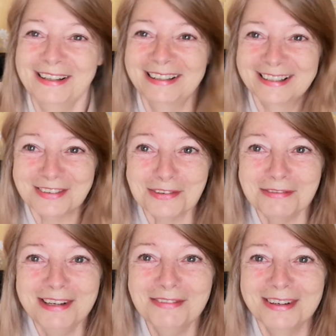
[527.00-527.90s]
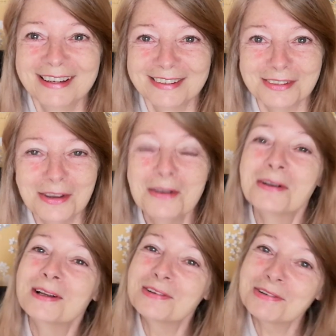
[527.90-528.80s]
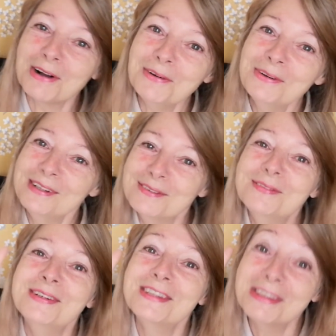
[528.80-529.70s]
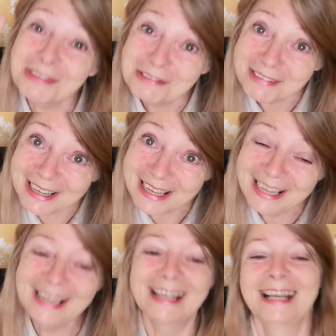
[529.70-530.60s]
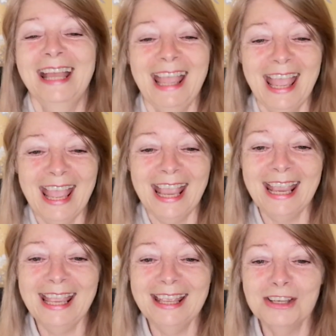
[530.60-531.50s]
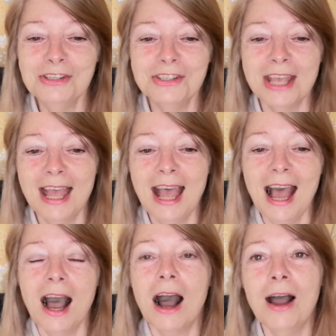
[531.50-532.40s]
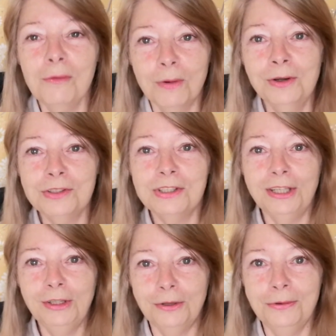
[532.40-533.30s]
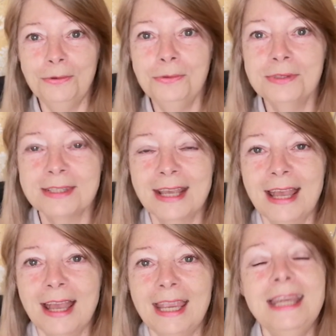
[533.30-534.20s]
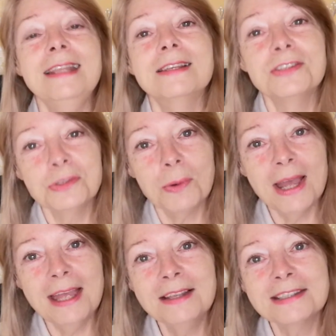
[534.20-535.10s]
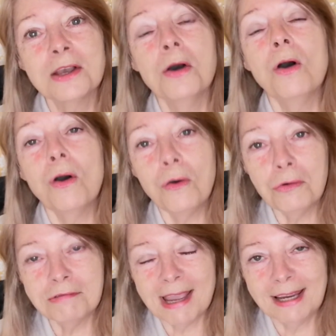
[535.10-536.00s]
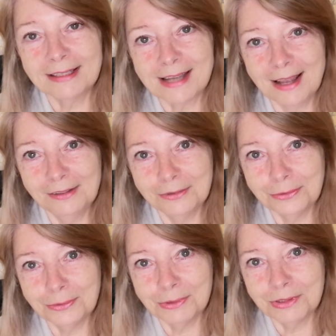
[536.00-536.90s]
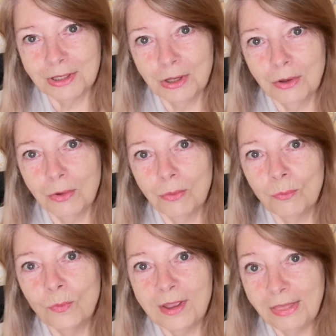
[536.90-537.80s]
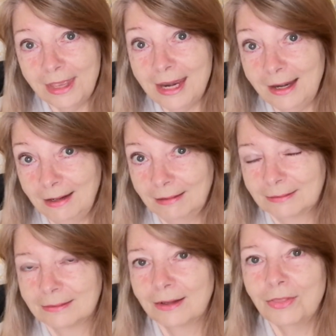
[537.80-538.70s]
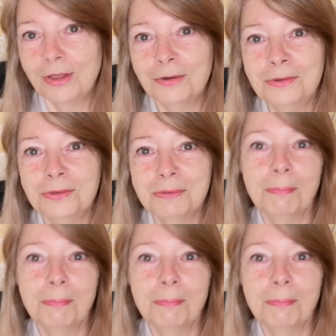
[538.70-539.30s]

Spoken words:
That's 3 fingers. Control number 3 is I want to use either squares or rectangles within those